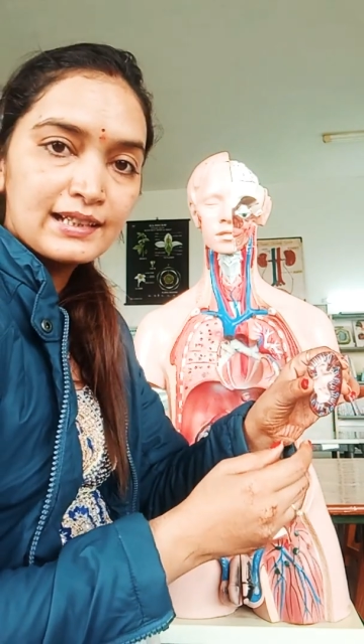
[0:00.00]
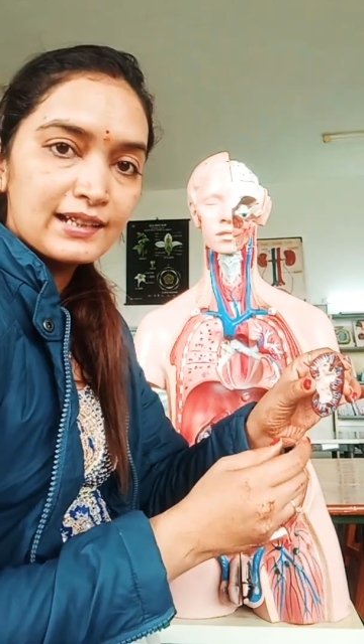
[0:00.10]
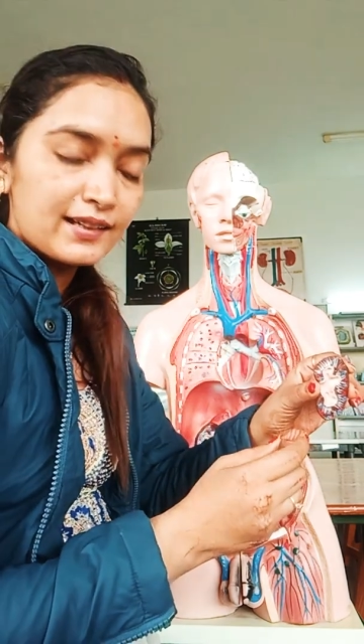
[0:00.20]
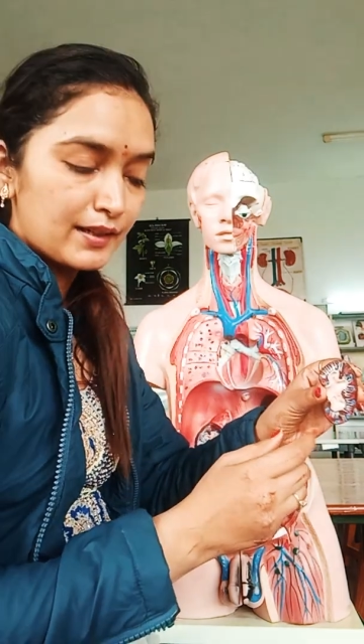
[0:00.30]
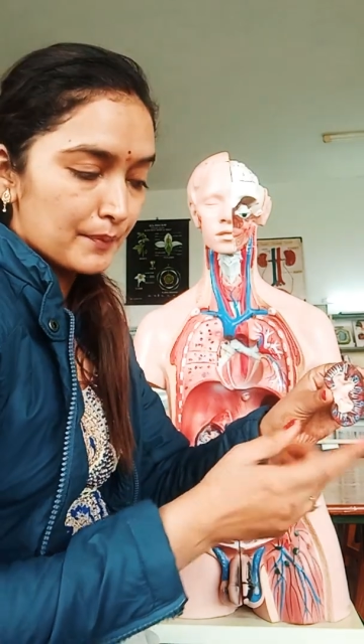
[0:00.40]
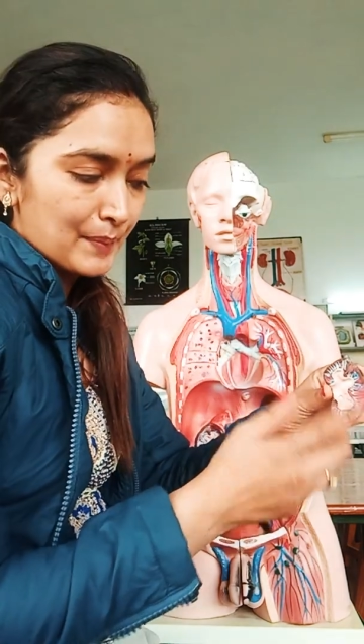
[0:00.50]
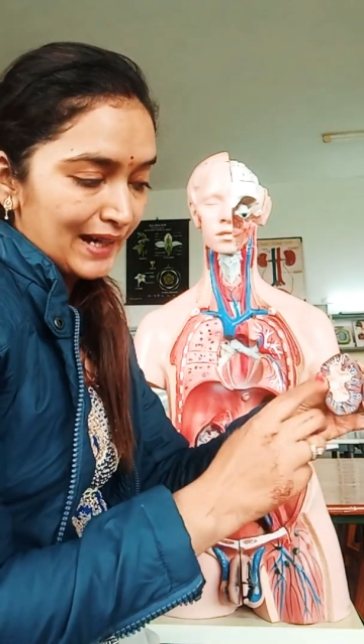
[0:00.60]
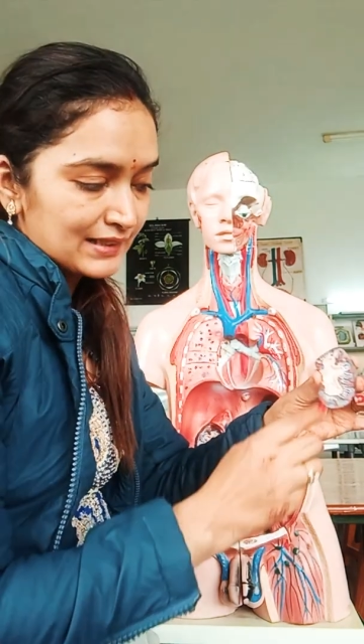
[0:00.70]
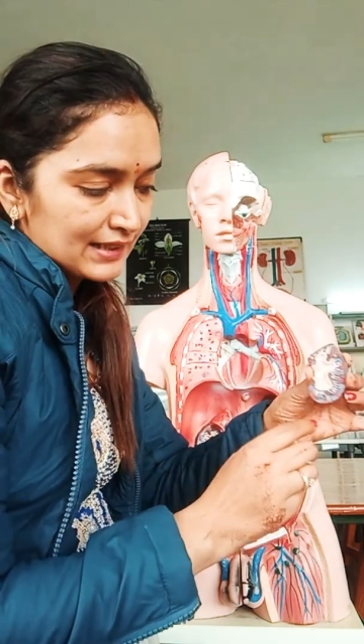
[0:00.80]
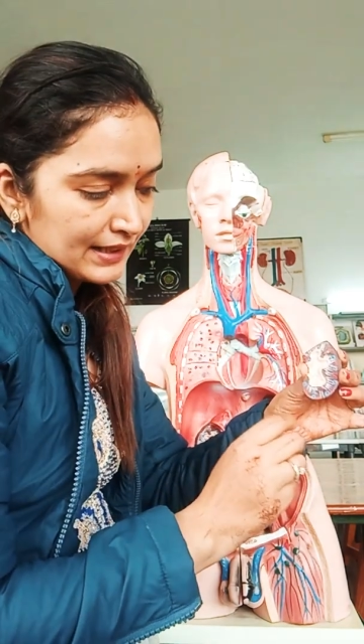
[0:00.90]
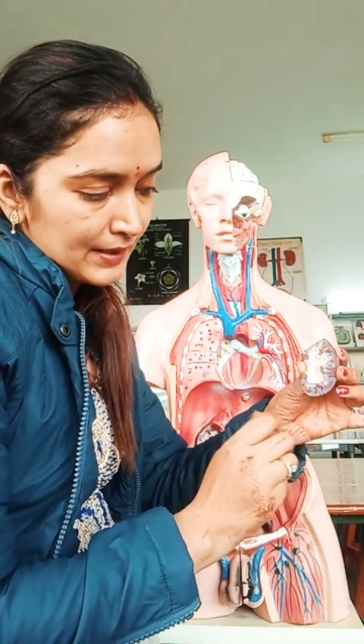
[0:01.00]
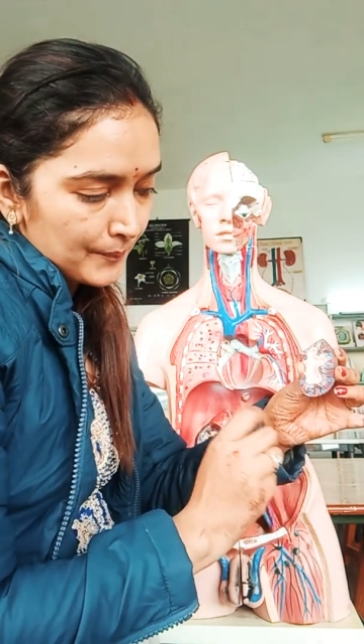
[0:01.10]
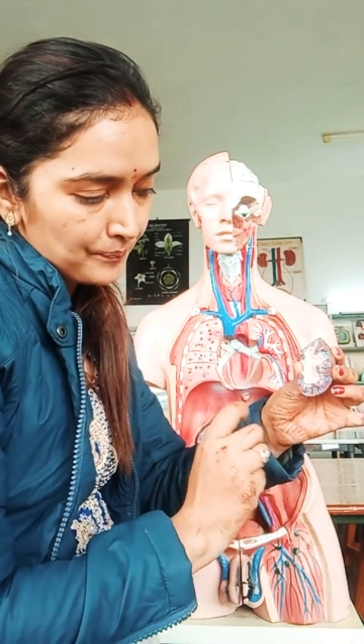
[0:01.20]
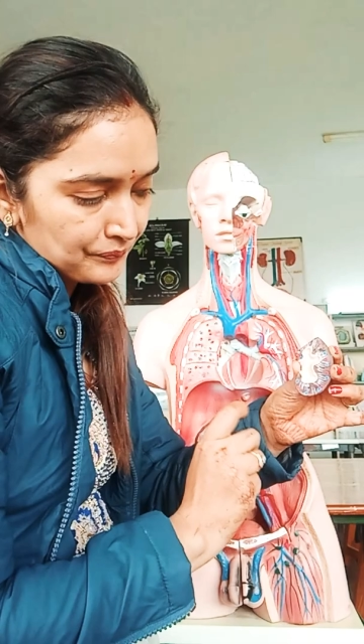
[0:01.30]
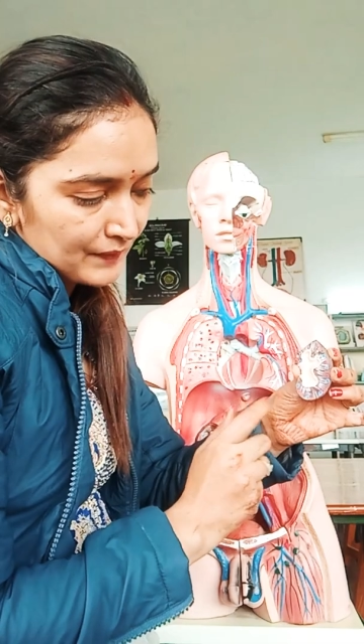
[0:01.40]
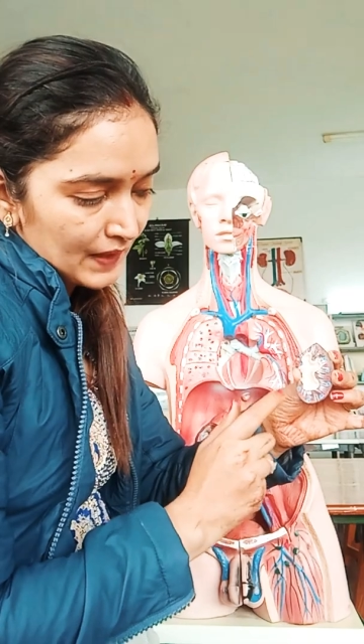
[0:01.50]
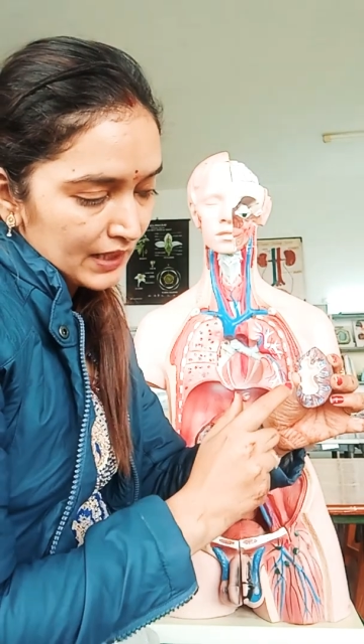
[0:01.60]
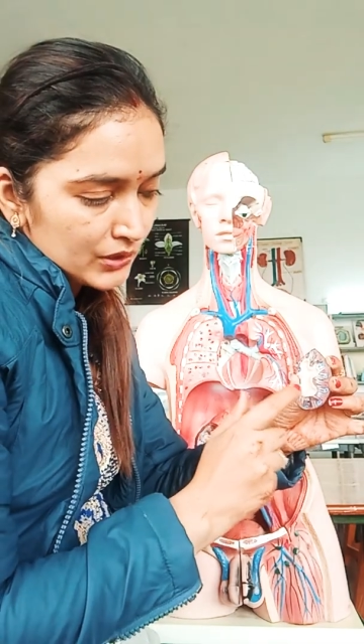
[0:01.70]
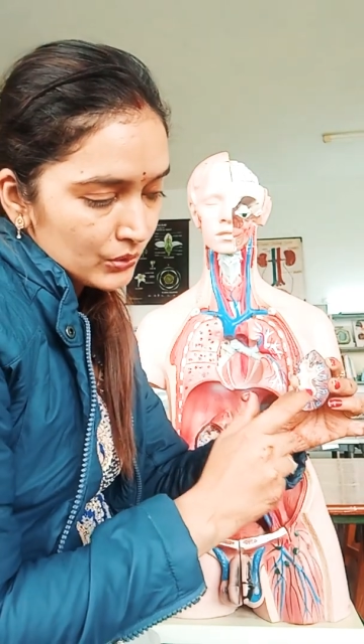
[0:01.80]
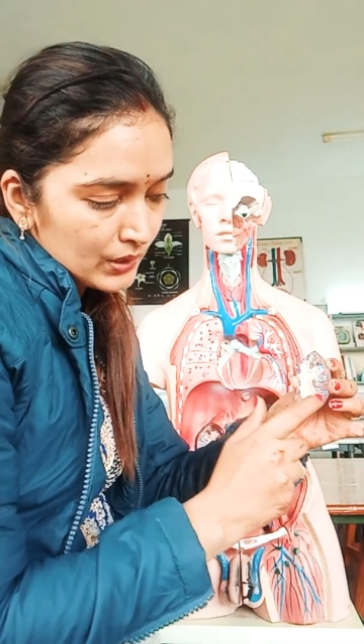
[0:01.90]
back side.
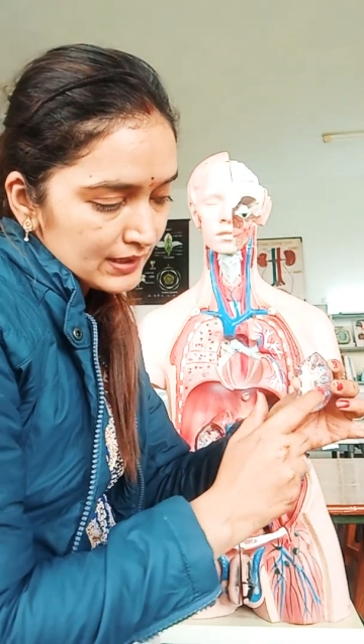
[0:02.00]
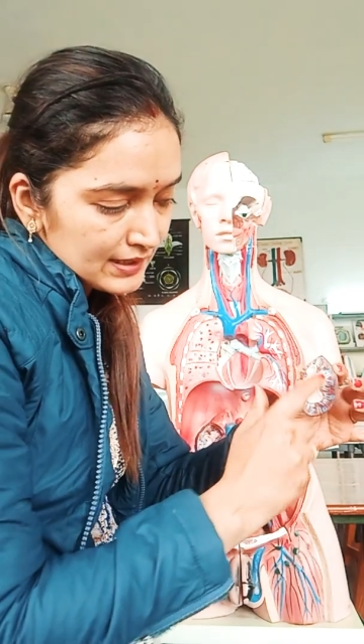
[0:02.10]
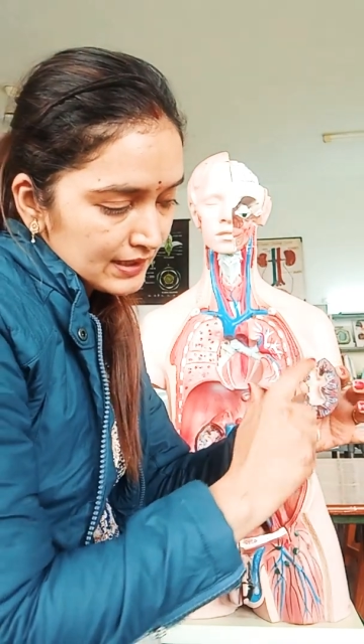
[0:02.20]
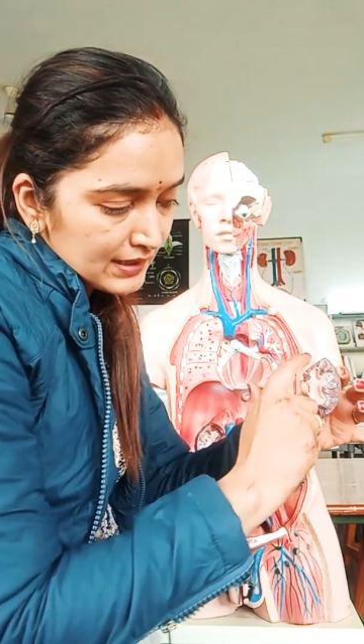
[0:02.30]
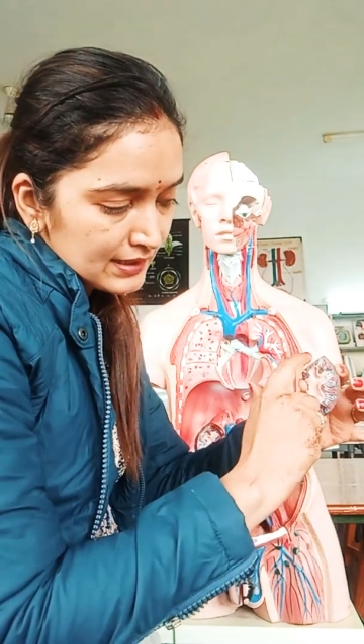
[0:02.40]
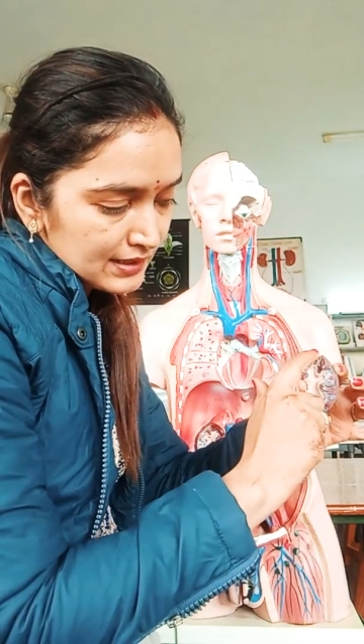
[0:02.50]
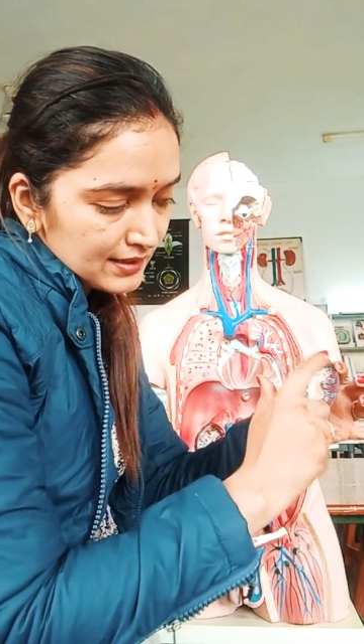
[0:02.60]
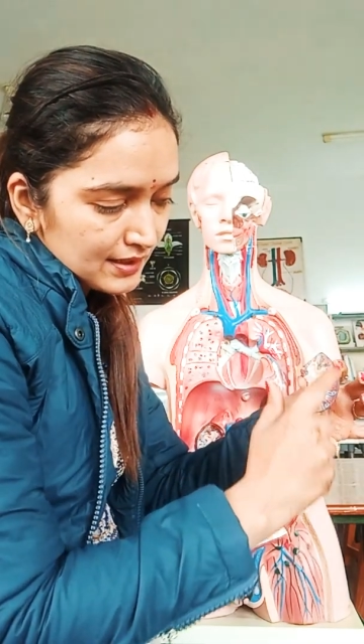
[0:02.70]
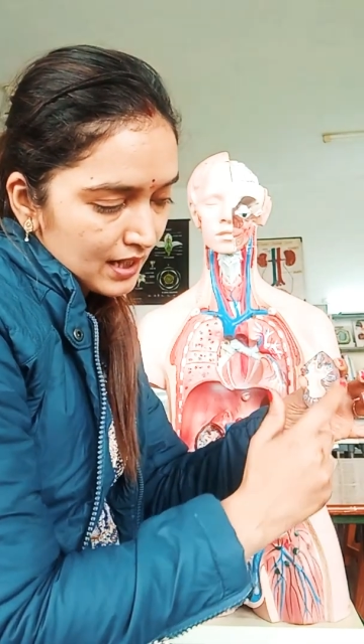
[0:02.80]
And you can see this